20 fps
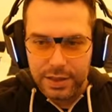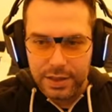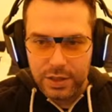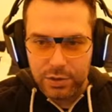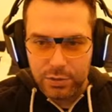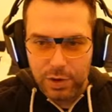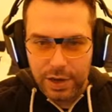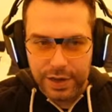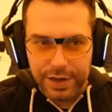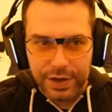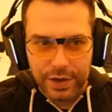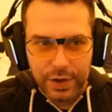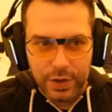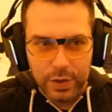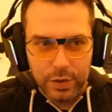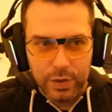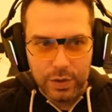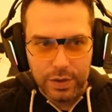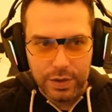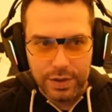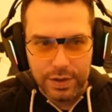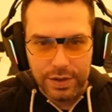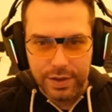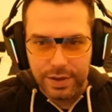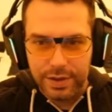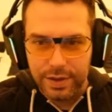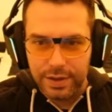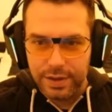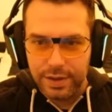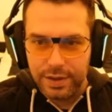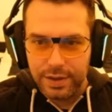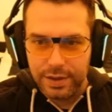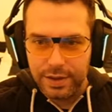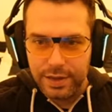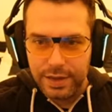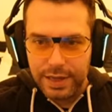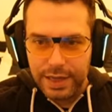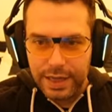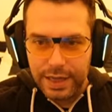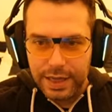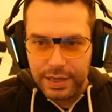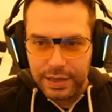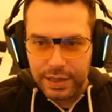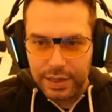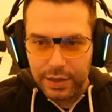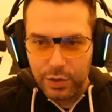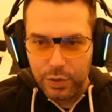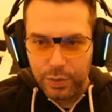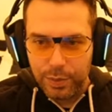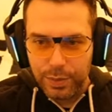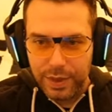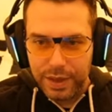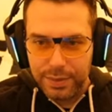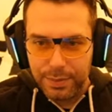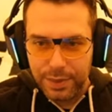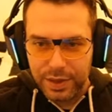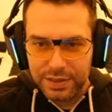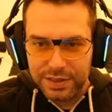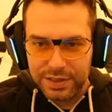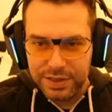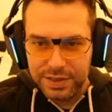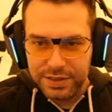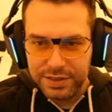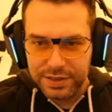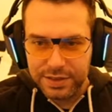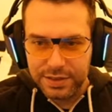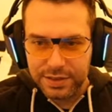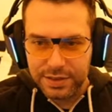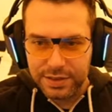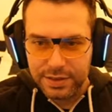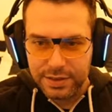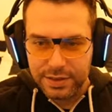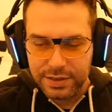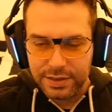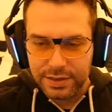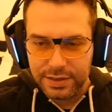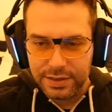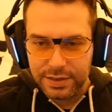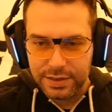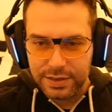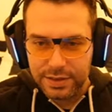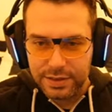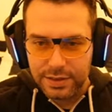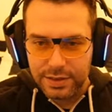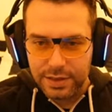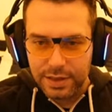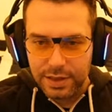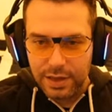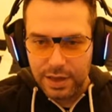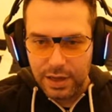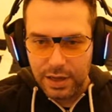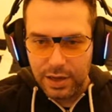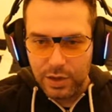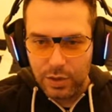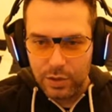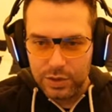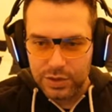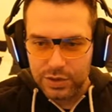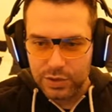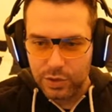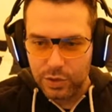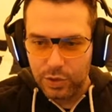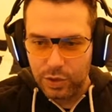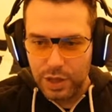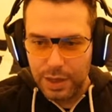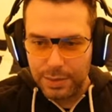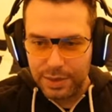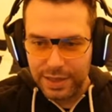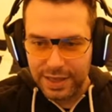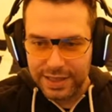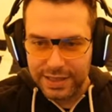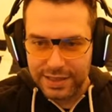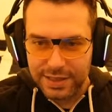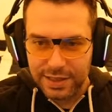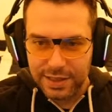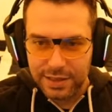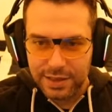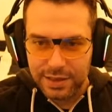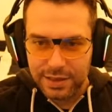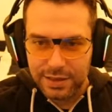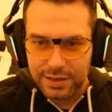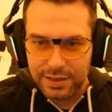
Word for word: Here I go. And I hope my buddies are also collaborating.